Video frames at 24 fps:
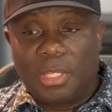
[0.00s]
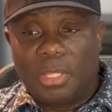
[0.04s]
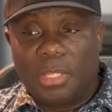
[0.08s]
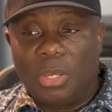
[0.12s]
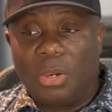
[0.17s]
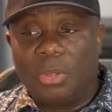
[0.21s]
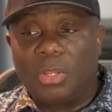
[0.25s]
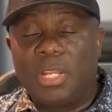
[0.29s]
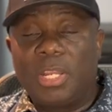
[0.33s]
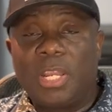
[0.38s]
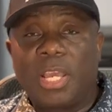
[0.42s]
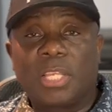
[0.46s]

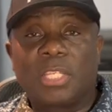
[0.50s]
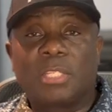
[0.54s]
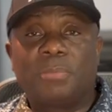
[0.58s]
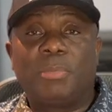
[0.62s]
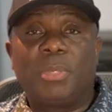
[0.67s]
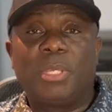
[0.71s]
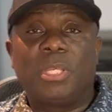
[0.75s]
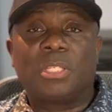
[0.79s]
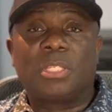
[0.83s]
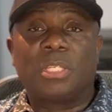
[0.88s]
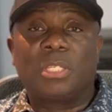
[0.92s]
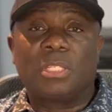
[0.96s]
Now the next
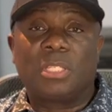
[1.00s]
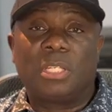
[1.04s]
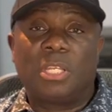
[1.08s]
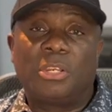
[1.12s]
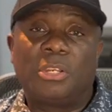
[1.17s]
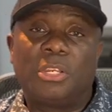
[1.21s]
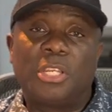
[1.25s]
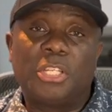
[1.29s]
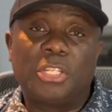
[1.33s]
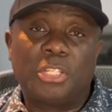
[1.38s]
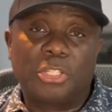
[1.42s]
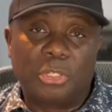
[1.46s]
piece is
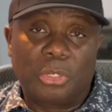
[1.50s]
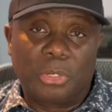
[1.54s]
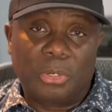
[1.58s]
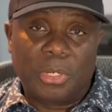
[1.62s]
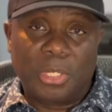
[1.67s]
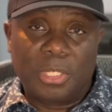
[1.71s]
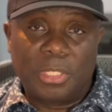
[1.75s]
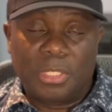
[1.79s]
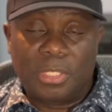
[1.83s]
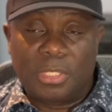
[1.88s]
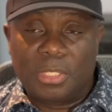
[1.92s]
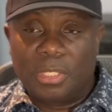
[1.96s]
their
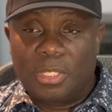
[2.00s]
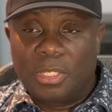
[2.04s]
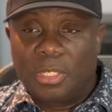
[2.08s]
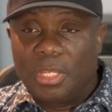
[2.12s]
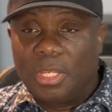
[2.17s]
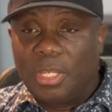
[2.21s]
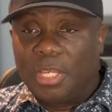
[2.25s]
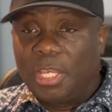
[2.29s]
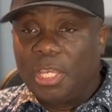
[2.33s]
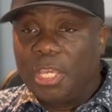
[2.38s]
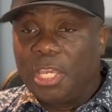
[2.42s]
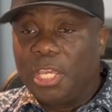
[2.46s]
insurance.
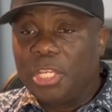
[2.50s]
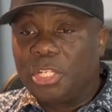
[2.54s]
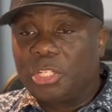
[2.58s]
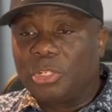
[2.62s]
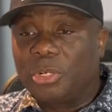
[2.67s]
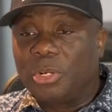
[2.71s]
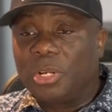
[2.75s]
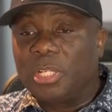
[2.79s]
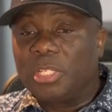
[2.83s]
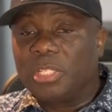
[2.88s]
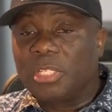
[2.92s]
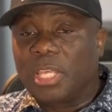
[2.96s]

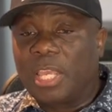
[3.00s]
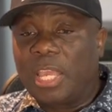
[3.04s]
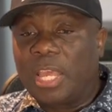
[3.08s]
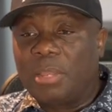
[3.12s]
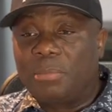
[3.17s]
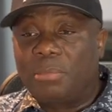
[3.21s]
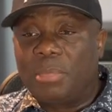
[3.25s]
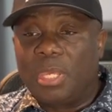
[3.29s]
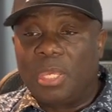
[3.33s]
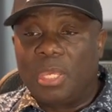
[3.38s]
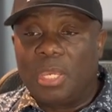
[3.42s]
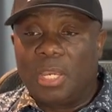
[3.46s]
Insurance
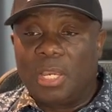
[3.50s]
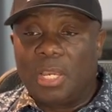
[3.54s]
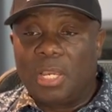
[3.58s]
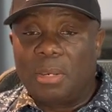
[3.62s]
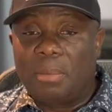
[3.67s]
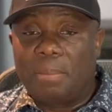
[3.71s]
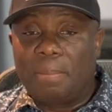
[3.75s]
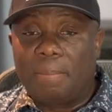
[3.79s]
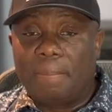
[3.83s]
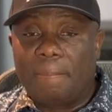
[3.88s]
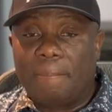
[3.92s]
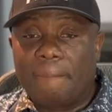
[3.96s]
can be
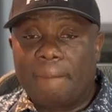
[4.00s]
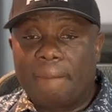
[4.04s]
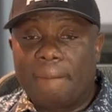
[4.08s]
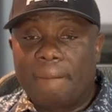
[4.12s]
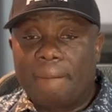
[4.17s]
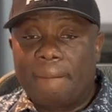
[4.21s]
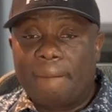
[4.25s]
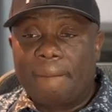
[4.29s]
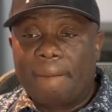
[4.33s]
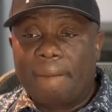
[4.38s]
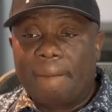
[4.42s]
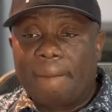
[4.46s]
um,
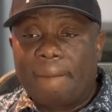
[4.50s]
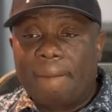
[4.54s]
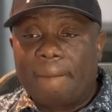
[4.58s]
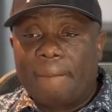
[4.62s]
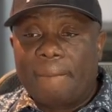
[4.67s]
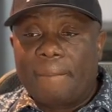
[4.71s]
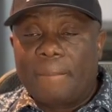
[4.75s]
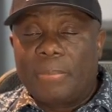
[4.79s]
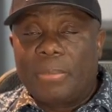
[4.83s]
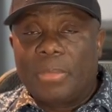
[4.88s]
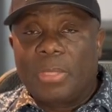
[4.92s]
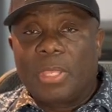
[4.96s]

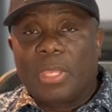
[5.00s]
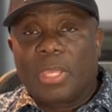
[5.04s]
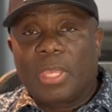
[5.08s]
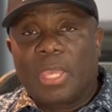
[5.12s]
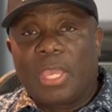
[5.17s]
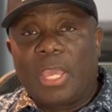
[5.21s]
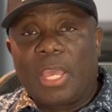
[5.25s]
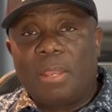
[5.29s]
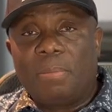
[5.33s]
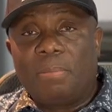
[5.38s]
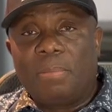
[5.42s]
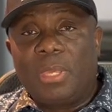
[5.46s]

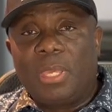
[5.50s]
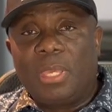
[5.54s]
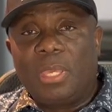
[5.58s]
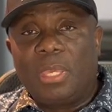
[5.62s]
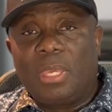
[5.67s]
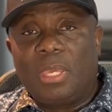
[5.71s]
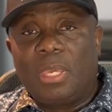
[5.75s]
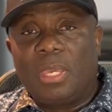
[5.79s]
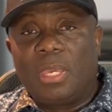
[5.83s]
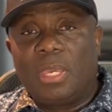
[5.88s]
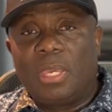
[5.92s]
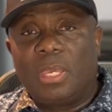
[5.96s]
can
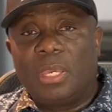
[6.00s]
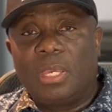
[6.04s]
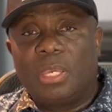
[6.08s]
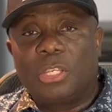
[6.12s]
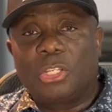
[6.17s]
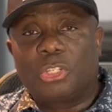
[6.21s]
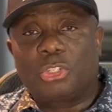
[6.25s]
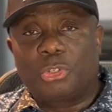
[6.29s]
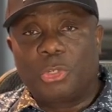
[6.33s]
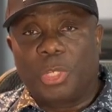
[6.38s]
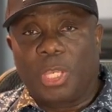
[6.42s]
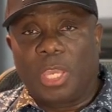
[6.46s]
be
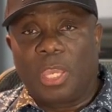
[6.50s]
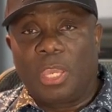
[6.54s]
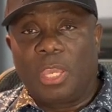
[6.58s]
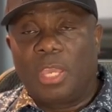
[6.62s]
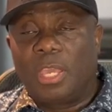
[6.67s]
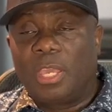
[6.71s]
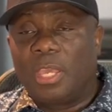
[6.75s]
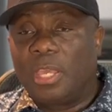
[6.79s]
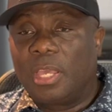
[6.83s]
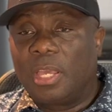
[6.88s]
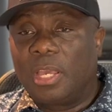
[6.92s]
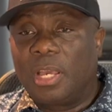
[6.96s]

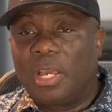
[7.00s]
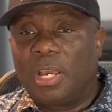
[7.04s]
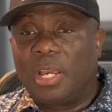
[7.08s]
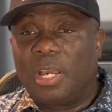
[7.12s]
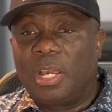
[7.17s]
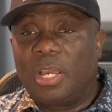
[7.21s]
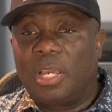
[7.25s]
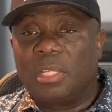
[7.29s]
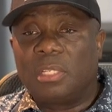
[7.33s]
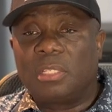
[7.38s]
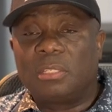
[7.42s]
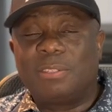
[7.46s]
tricky.
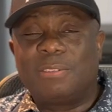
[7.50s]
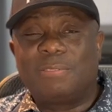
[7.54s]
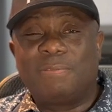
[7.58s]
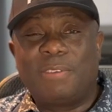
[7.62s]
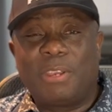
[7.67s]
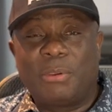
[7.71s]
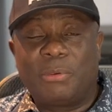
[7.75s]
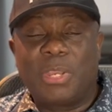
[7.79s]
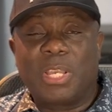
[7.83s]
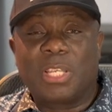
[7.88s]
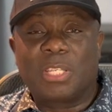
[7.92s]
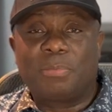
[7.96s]
Uh, it's
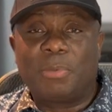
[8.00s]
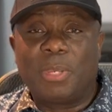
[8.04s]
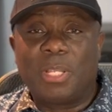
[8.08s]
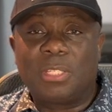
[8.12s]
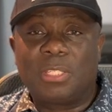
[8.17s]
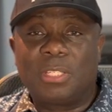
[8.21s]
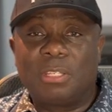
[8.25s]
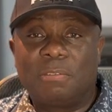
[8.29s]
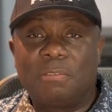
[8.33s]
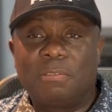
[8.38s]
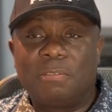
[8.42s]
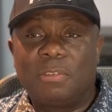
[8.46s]
very
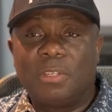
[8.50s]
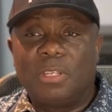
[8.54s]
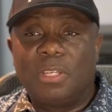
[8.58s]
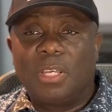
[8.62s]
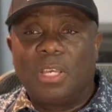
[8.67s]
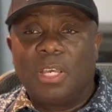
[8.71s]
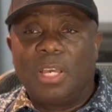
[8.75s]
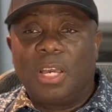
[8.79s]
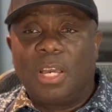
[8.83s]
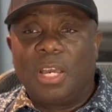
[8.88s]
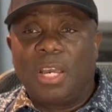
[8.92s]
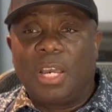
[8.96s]
expensive
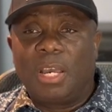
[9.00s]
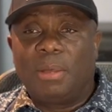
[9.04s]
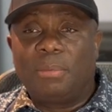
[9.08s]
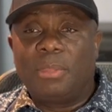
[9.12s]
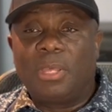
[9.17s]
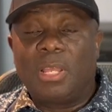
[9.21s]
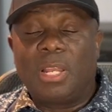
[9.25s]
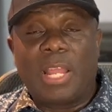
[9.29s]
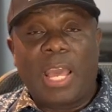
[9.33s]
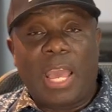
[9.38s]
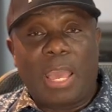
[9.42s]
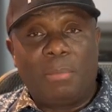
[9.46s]
um,
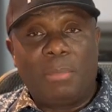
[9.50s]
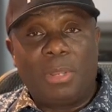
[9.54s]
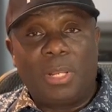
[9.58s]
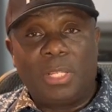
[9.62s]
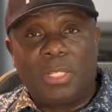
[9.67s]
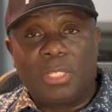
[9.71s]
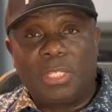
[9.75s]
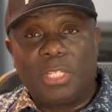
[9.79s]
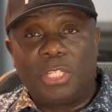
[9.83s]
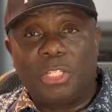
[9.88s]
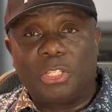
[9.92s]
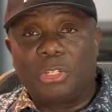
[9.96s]
their
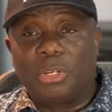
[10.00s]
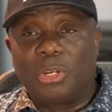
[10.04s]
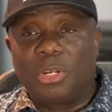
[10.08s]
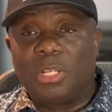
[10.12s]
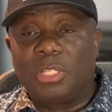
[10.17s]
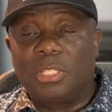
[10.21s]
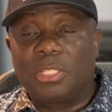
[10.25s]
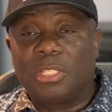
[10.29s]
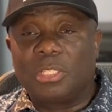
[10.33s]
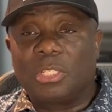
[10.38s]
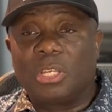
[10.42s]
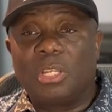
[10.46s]
liability
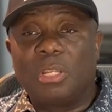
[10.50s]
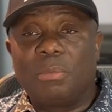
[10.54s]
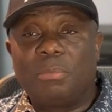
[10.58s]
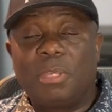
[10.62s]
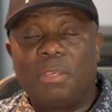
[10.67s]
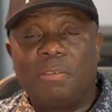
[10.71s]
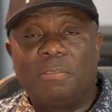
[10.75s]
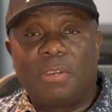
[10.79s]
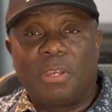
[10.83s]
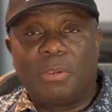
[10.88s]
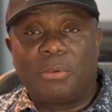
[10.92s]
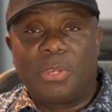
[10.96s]
insurance is going to
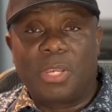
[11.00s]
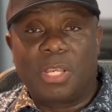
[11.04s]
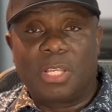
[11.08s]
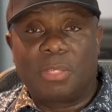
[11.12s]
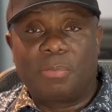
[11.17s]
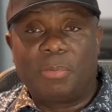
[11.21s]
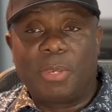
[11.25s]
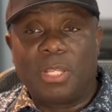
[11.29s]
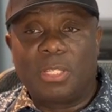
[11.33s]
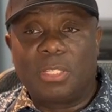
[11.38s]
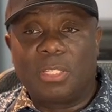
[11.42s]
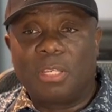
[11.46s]
be very
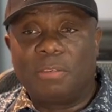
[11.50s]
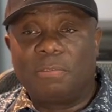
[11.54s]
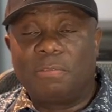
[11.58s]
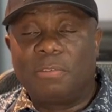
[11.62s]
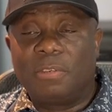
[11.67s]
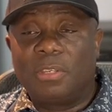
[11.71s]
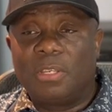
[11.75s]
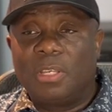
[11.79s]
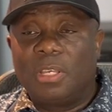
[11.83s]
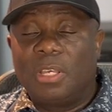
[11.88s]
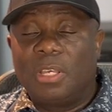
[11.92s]
expensive.